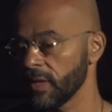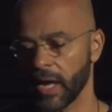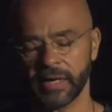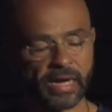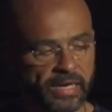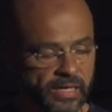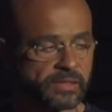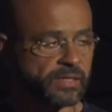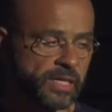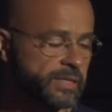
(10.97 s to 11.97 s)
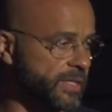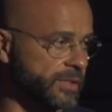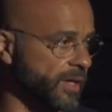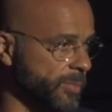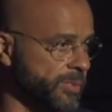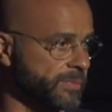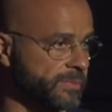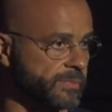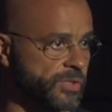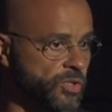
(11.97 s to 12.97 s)
and I literally teared up.
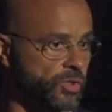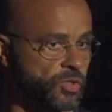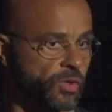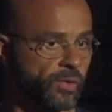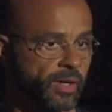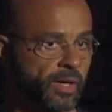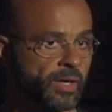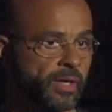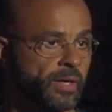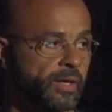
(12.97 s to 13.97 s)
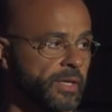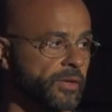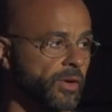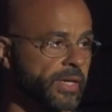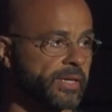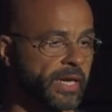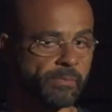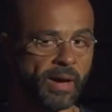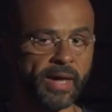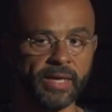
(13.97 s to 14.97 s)
So you know,
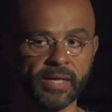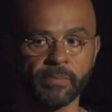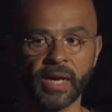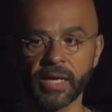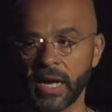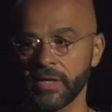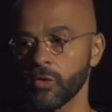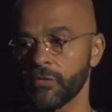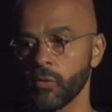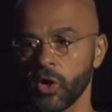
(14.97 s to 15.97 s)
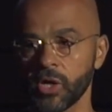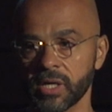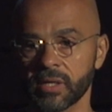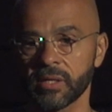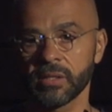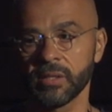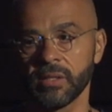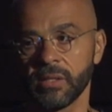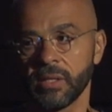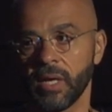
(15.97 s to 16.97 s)
in my kind of work,
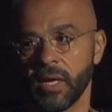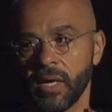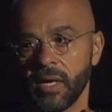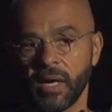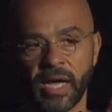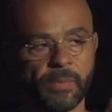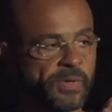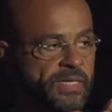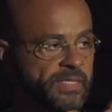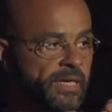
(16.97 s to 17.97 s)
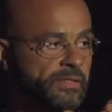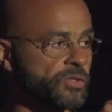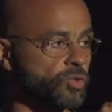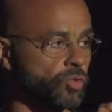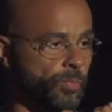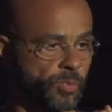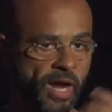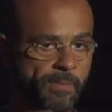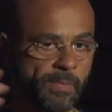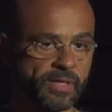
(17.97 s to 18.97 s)
I present to
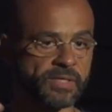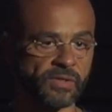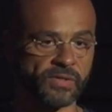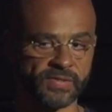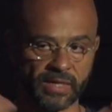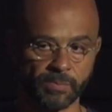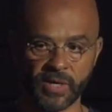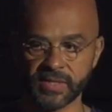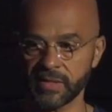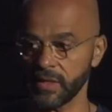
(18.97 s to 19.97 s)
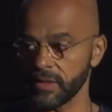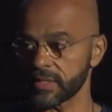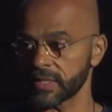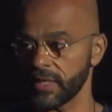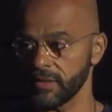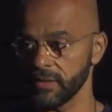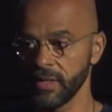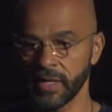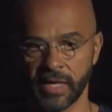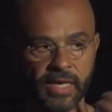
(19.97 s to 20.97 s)
prime ministers and presidents and
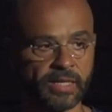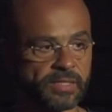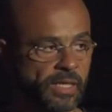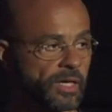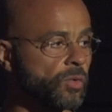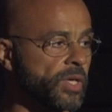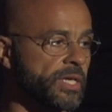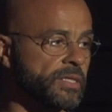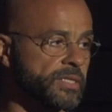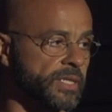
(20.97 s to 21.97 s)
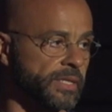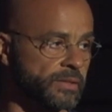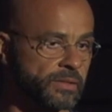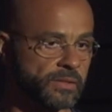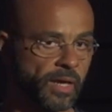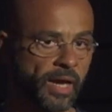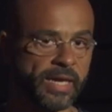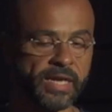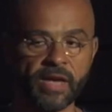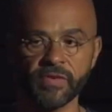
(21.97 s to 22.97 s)
kings and queens, and
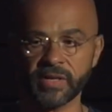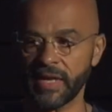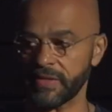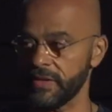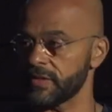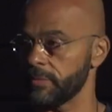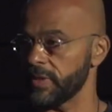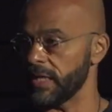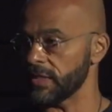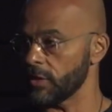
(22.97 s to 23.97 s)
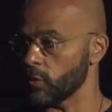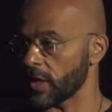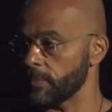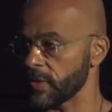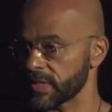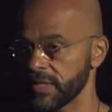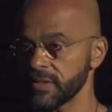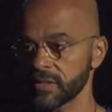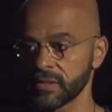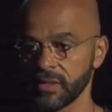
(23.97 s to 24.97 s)
I never get intimidated when I
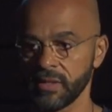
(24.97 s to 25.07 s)
present.